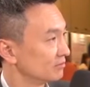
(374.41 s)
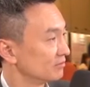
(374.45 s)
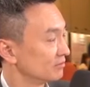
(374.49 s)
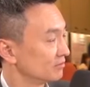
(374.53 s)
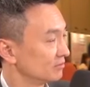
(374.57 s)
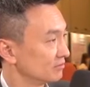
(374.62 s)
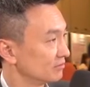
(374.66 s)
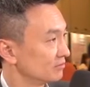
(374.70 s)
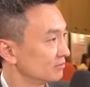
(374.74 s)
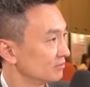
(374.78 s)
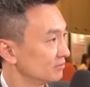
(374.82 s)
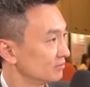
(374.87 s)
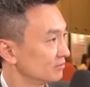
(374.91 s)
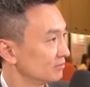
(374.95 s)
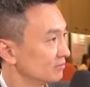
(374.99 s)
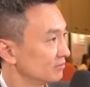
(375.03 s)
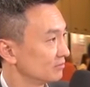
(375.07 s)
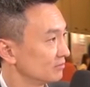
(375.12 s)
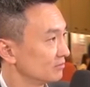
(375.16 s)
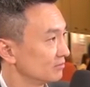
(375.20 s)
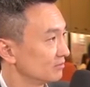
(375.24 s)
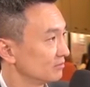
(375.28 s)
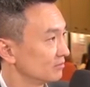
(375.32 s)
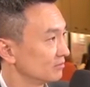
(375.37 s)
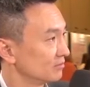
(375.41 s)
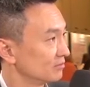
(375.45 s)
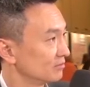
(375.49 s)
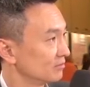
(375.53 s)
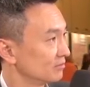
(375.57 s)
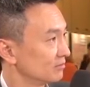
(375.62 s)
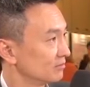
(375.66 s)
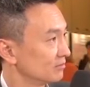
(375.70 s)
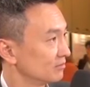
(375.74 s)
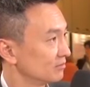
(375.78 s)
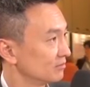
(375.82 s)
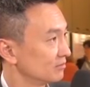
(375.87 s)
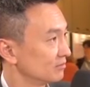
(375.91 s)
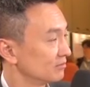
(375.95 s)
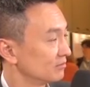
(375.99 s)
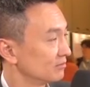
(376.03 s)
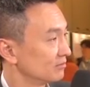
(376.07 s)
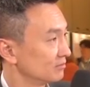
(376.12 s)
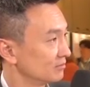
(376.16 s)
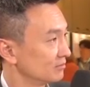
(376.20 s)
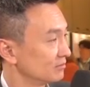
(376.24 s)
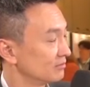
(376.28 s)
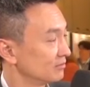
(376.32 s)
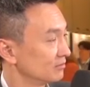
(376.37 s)

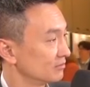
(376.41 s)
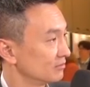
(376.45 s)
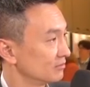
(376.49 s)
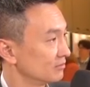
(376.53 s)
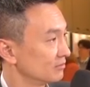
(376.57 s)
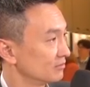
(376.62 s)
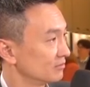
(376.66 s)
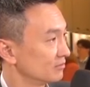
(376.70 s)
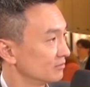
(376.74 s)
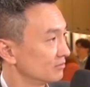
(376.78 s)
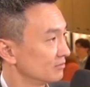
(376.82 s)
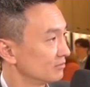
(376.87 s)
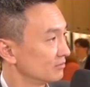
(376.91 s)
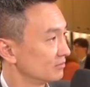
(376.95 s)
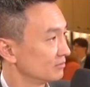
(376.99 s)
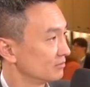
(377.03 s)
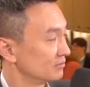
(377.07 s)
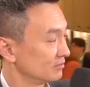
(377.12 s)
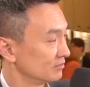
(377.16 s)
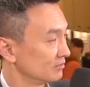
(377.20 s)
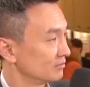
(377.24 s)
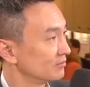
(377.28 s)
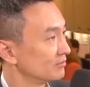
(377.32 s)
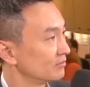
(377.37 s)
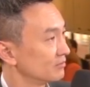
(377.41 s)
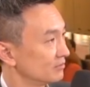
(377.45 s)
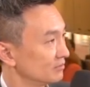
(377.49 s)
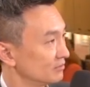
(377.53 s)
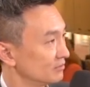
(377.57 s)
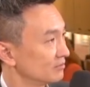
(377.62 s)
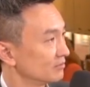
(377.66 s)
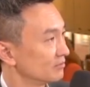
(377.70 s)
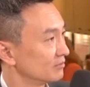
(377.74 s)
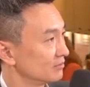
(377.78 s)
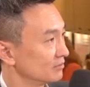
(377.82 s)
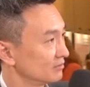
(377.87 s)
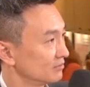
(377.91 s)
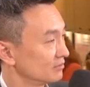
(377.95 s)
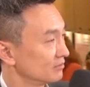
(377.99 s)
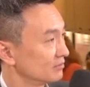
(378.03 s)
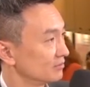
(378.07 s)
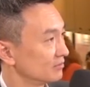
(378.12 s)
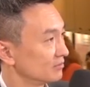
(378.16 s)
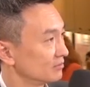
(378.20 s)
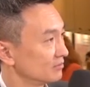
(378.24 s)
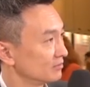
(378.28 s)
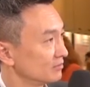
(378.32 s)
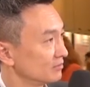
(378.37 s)

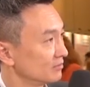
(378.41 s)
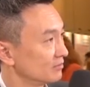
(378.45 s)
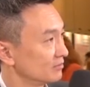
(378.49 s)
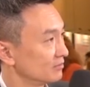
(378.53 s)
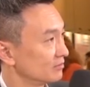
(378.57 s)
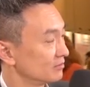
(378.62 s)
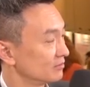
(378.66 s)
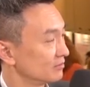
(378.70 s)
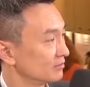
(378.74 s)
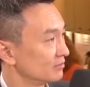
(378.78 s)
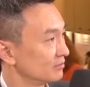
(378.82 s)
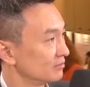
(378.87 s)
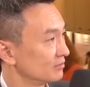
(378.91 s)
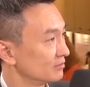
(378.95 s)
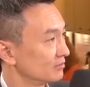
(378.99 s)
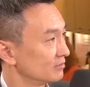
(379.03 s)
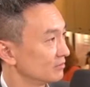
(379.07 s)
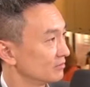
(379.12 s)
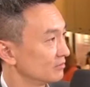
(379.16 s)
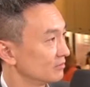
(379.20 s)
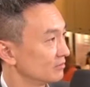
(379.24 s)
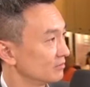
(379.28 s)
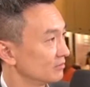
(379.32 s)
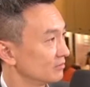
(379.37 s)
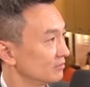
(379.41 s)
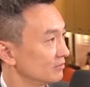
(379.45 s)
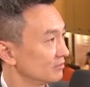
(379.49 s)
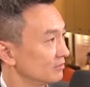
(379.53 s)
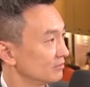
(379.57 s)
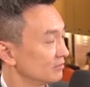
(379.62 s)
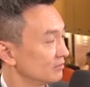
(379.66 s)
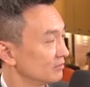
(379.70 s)
(not speaking)